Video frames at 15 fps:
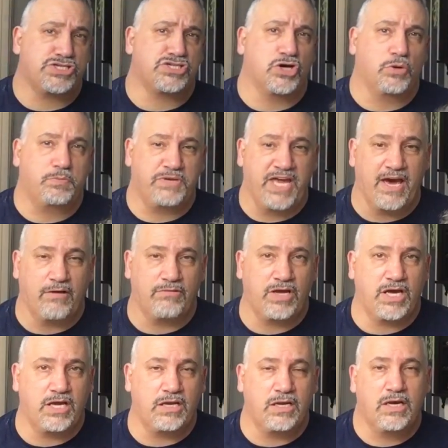soap down
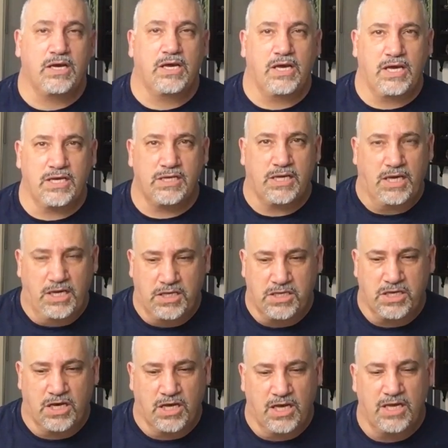in,
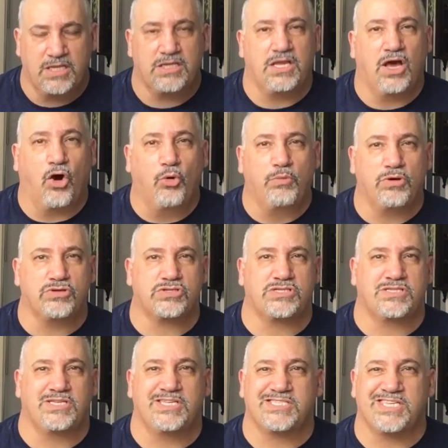it
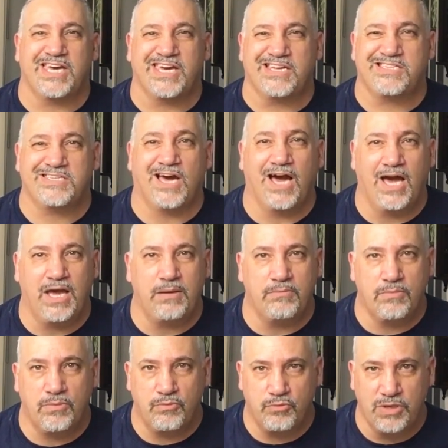almost, it's like
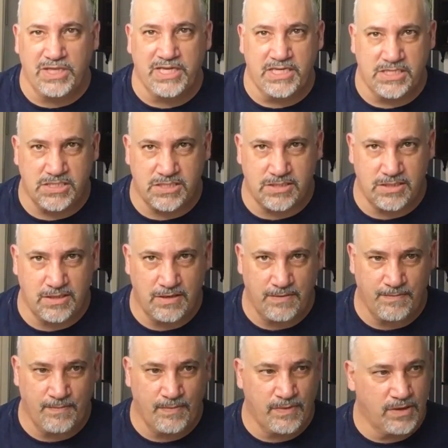time released.
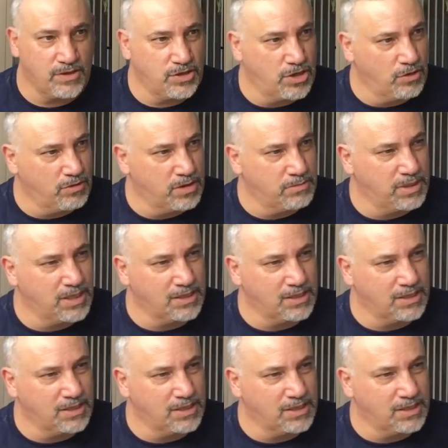You know what I mean?